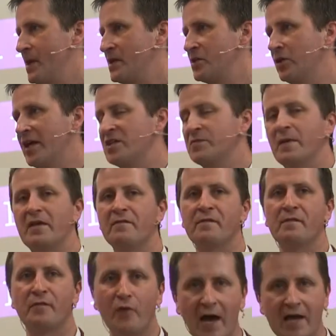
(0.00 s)
So let us be
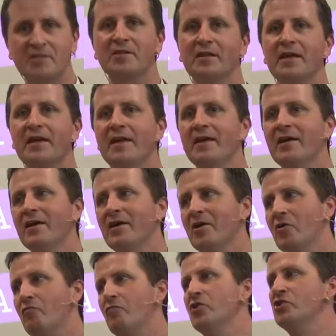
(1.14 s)
freshly
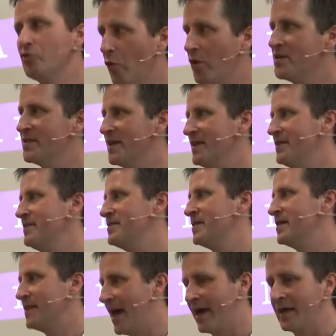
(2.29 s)
rejoicing
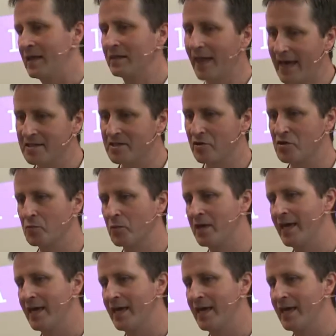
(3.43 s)
today. And later, as we